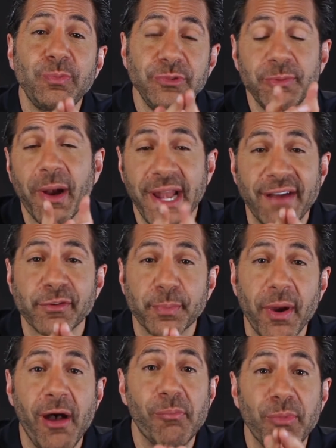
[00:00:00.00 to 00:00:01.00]
might have a
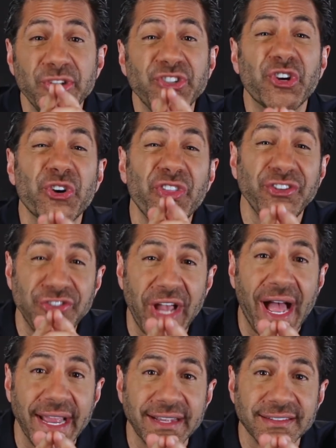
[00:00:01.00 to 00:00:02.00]
problem, but you're the
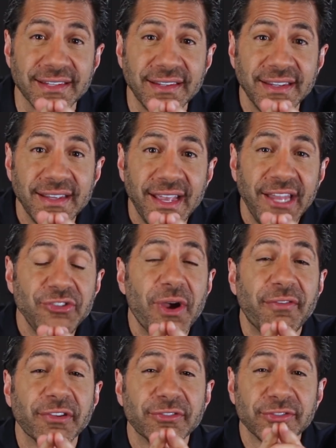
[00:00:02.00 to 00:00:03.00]
giant, and you
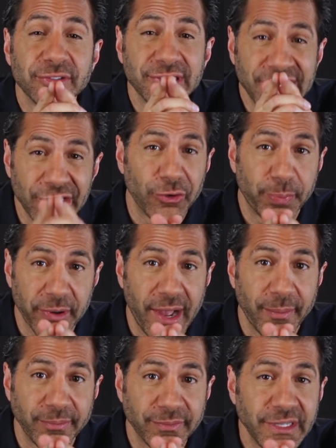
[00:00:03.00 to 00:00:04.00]
have a little
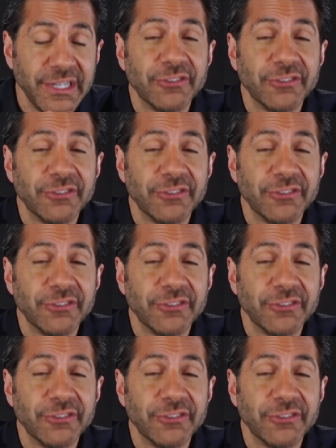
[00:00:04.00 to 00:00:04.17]
problem.